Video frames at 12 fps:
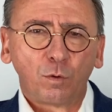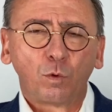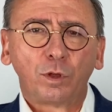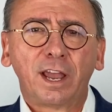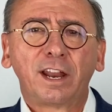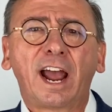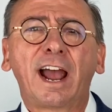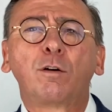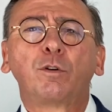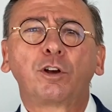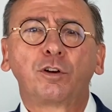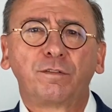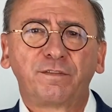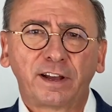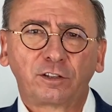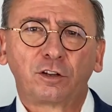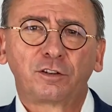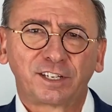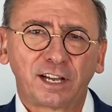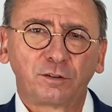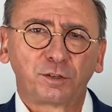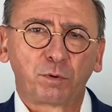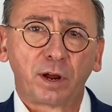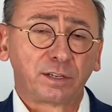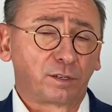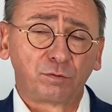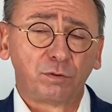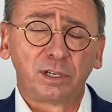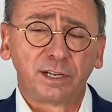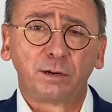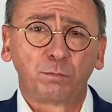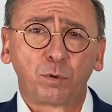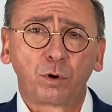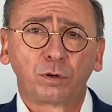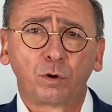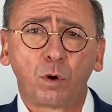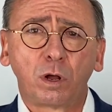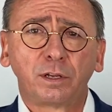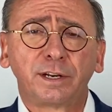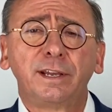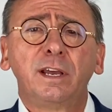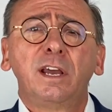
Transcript: and how it could affect the seller's price is really an important quality.